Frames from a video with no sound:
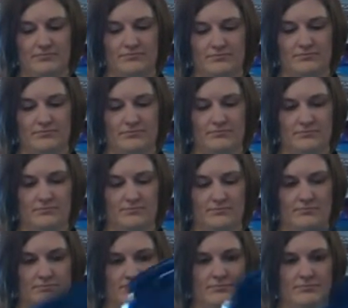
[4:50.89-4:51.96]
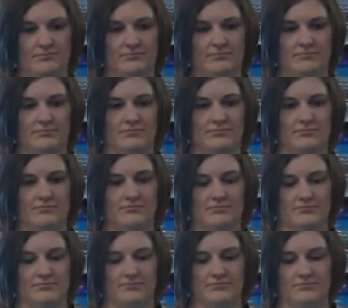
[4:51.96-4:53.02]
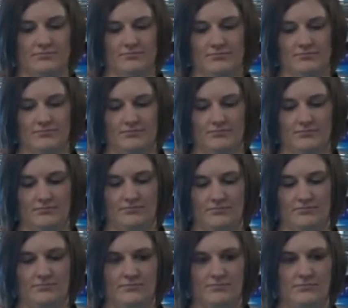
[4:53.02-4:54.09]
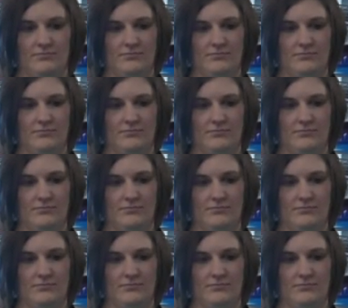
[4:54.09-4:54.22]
This person isn't speaking.